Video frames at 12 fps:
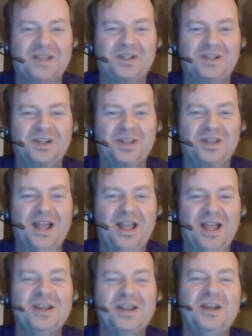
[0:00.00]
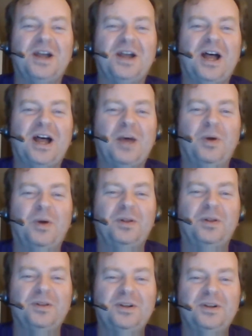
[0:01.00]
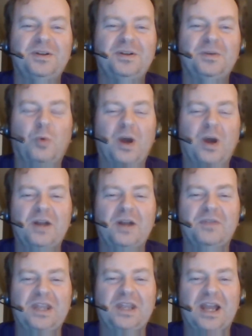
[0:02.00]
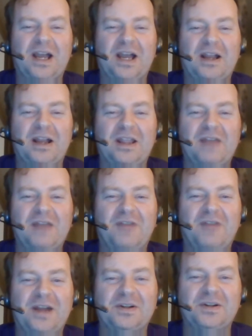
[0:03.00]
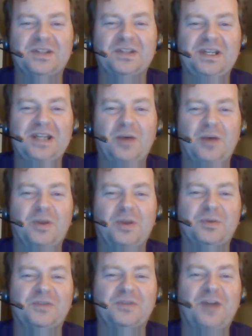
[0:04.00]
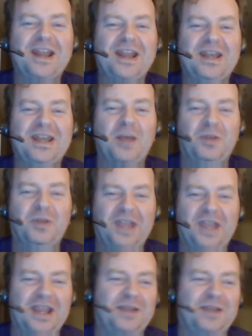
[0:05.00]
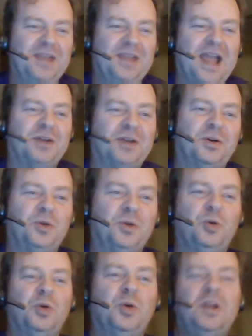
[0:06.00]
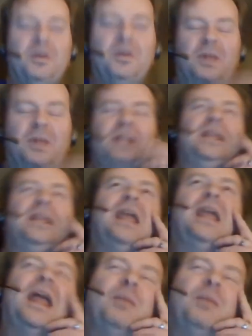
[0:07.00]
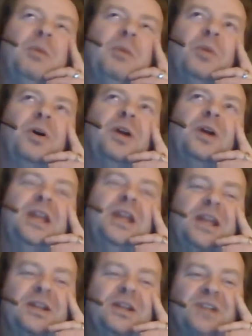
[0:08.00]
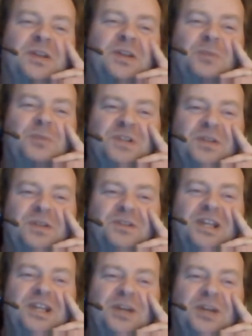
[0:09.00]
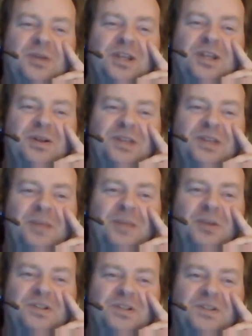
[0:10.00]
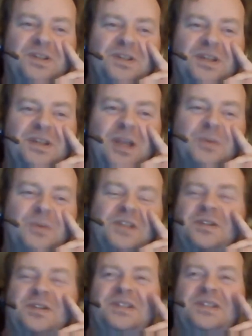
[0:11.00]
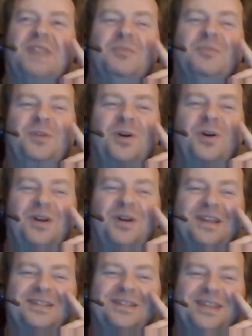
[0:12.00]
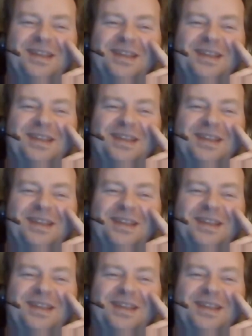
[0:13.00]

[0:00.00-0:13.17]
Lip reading: actually a good line. One of the gunfighters that he dealt with was Frank Doubleday, the actor who played the gang member in Assault on Precinct 13 who killed Kim Richards, and was also in Escape from New York as